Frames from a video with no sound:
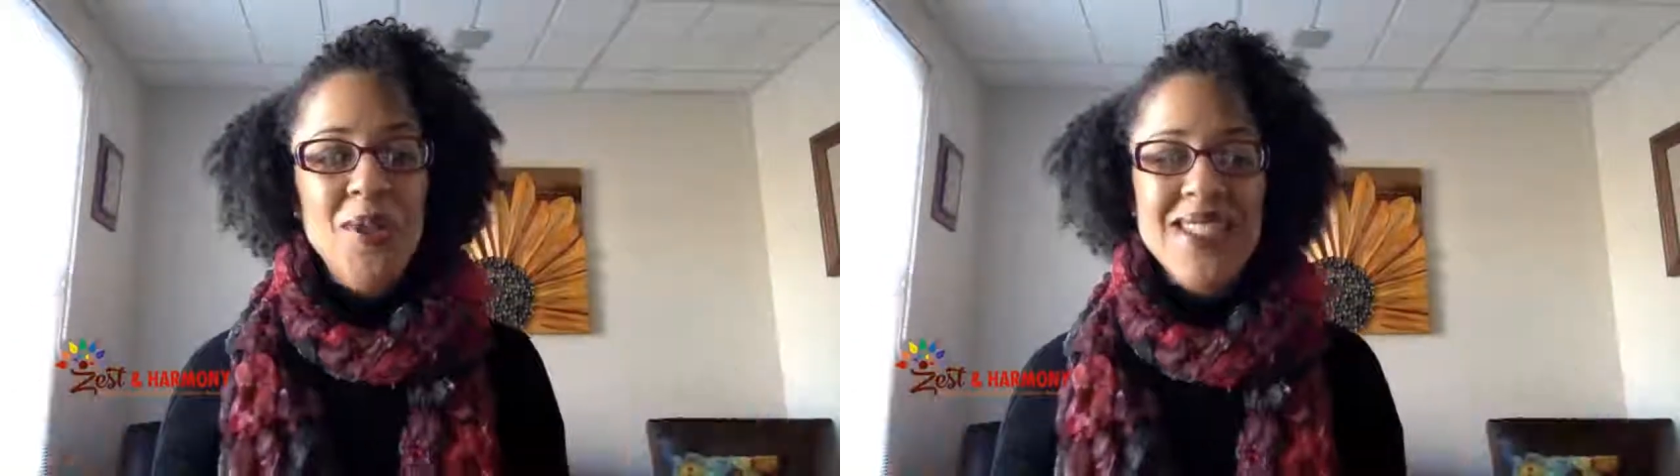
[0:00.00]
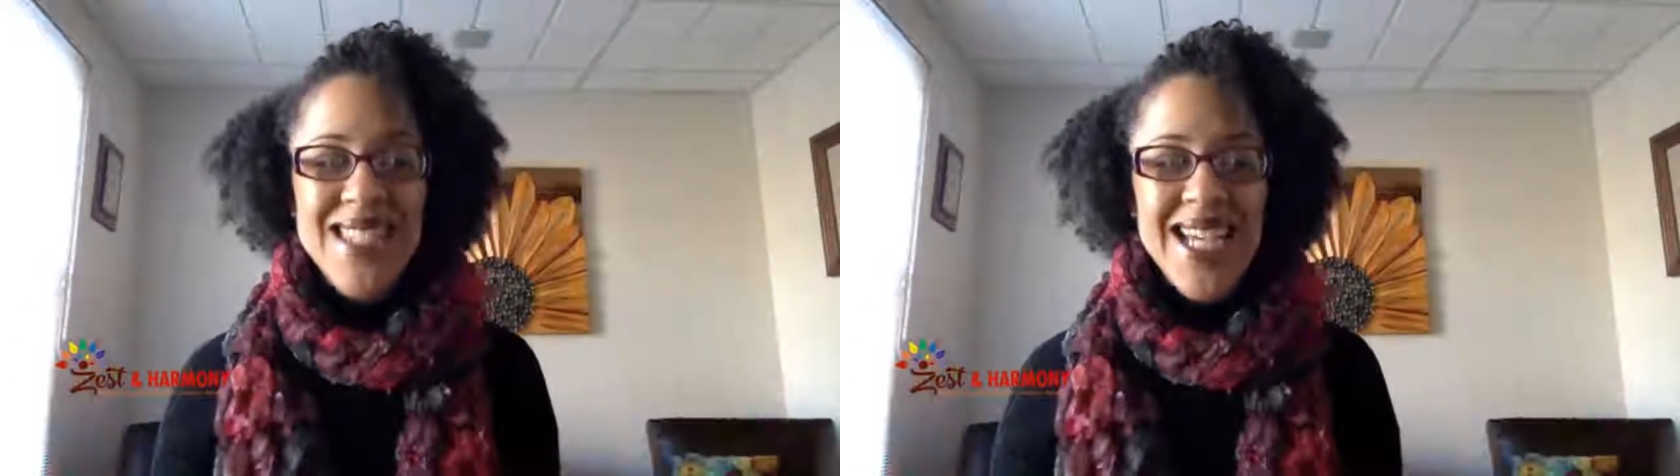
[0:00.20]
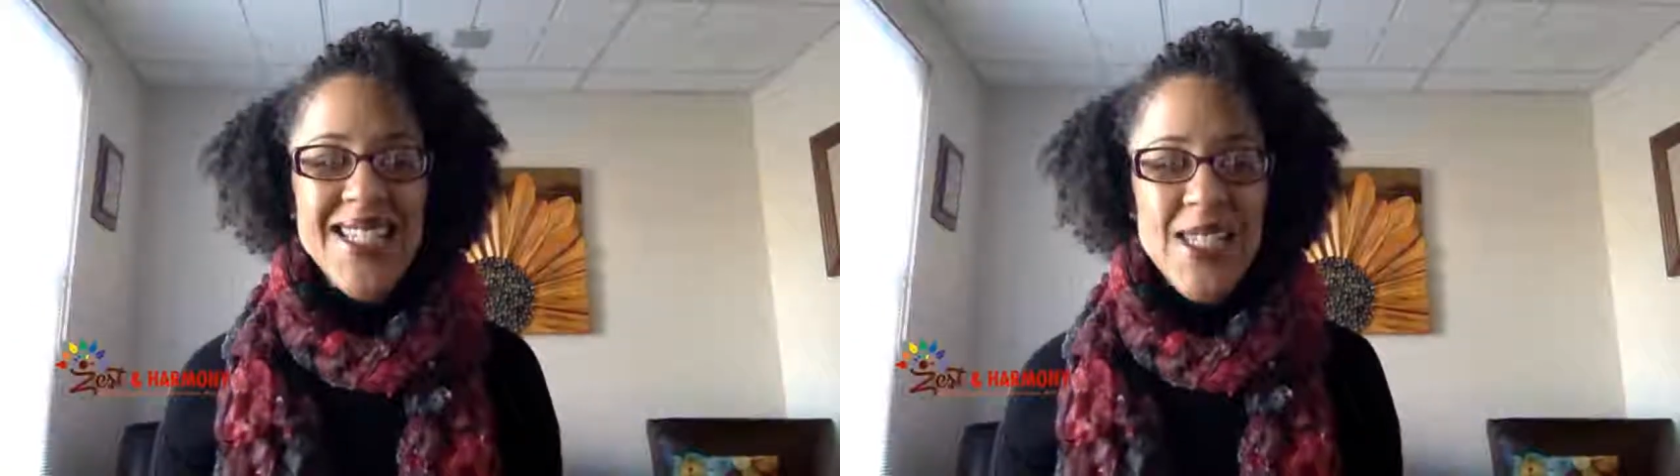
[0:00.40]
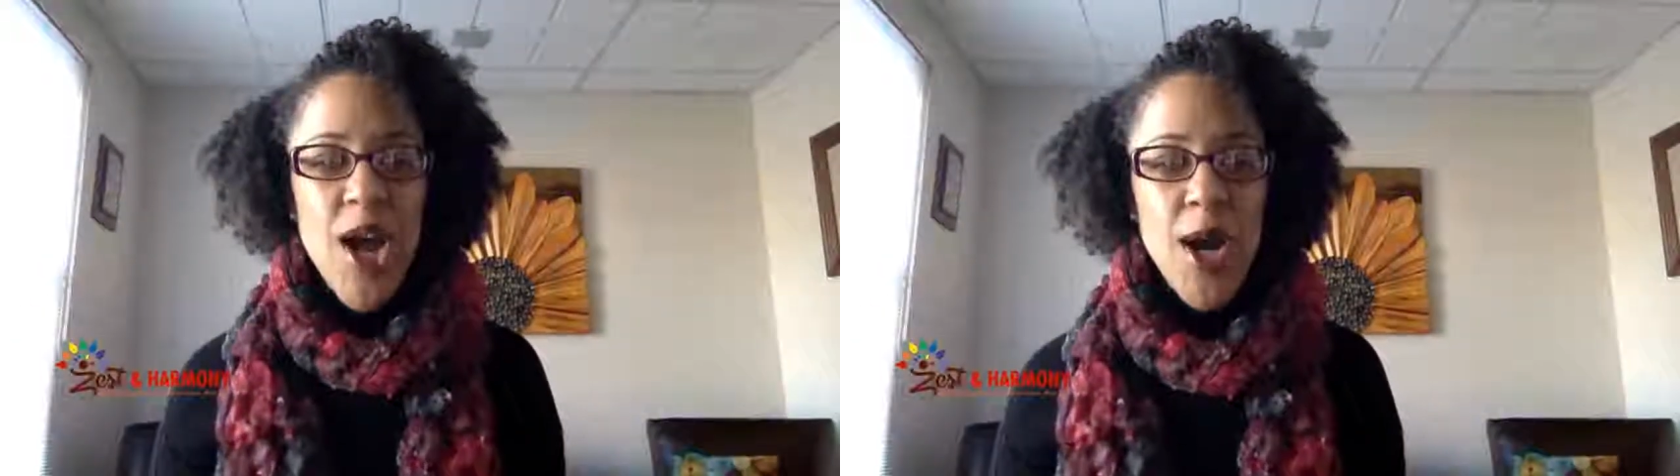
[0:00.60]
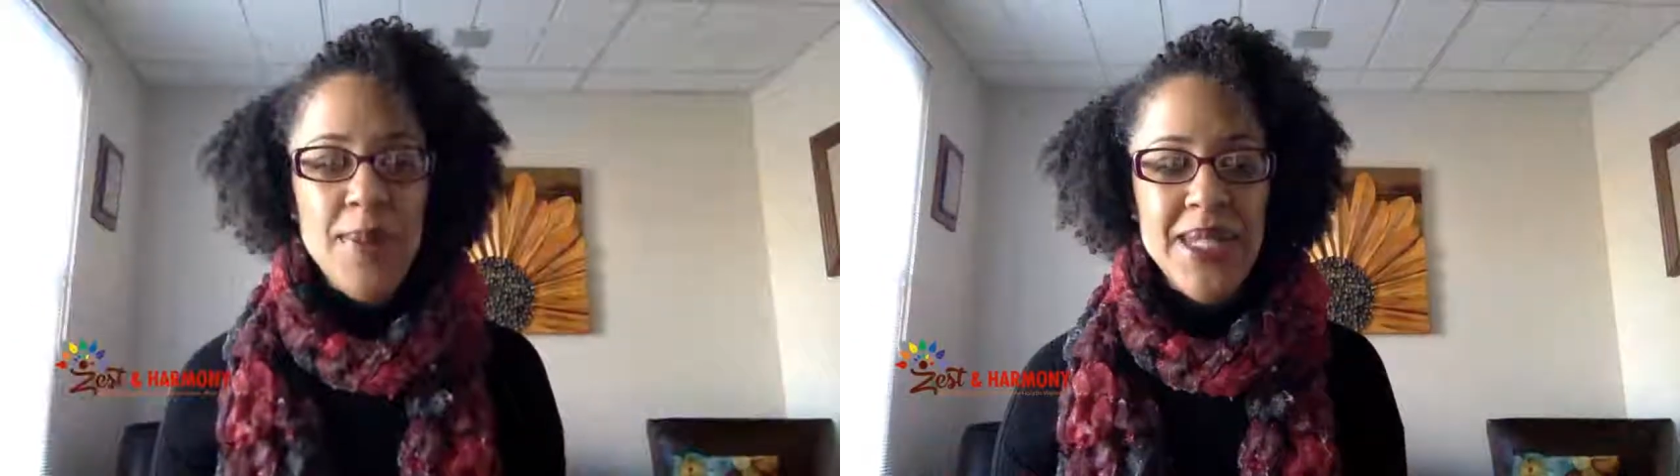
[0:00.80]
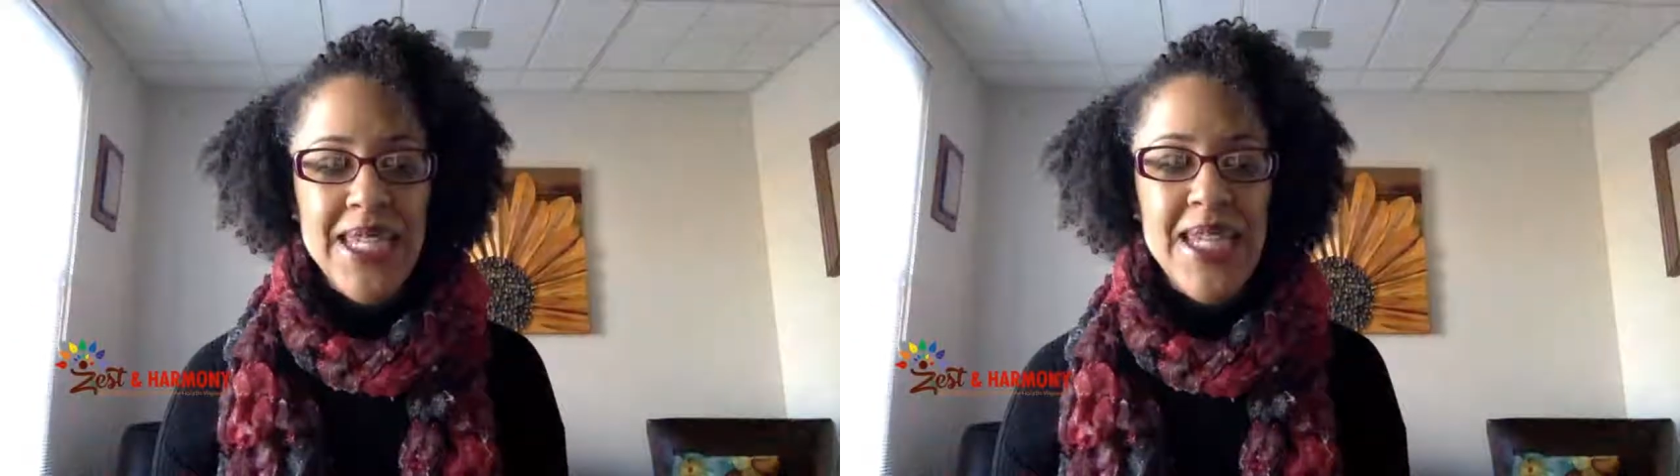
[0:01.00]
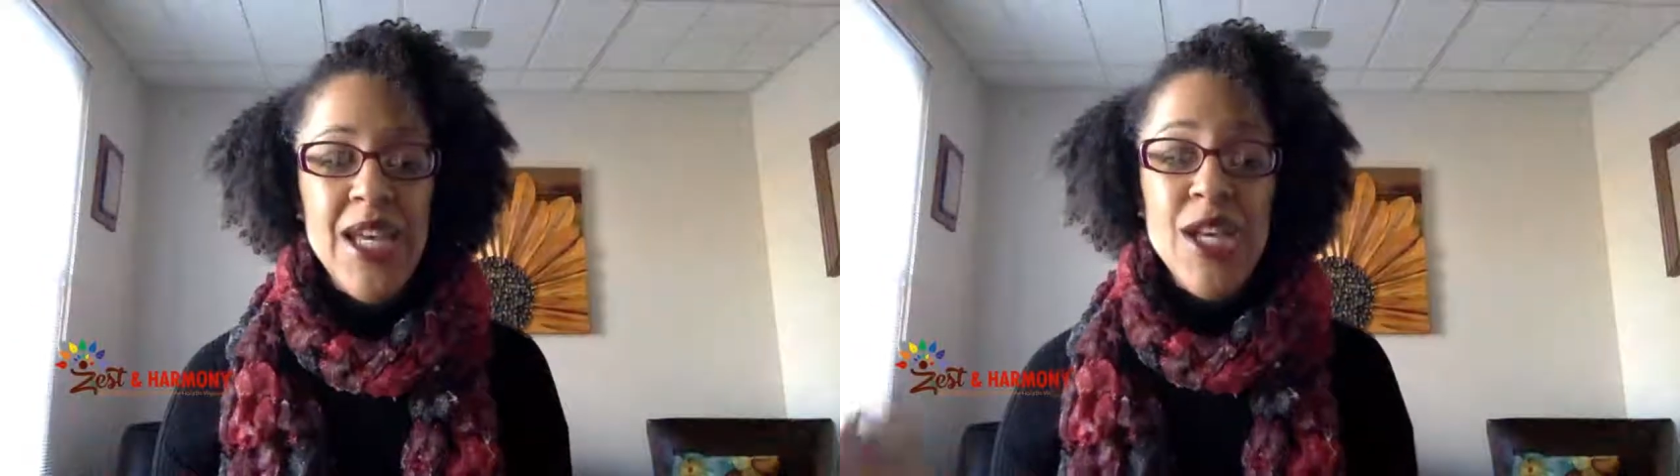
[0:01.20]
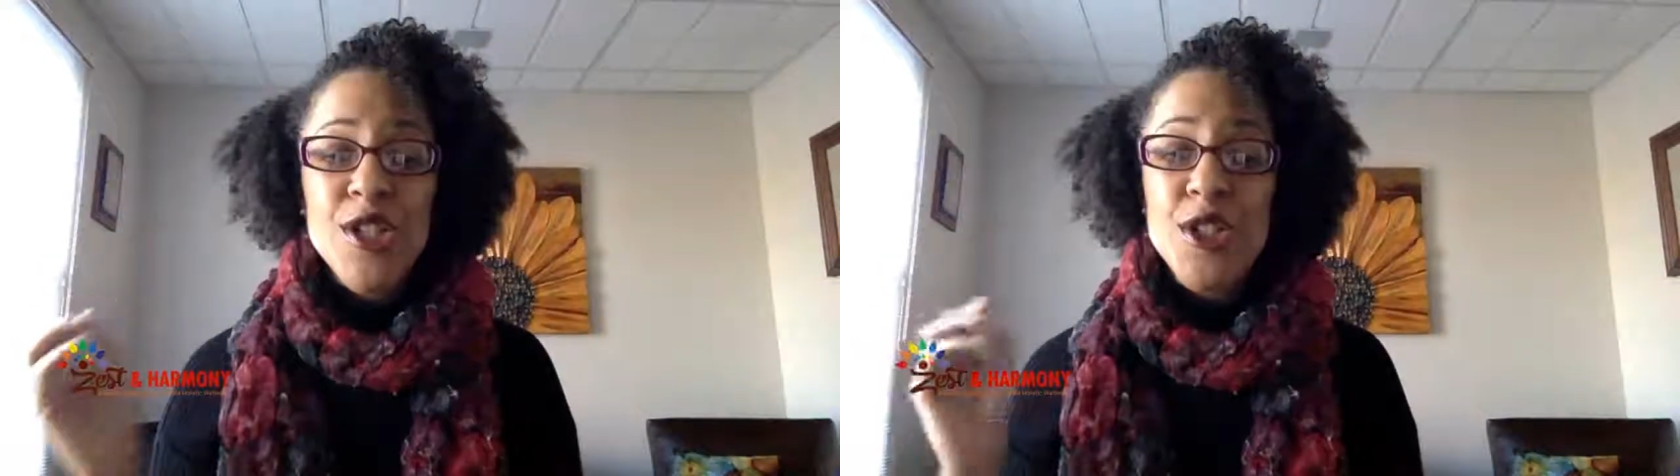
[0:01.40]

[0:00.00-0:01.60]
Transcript: with Zest and Harmony,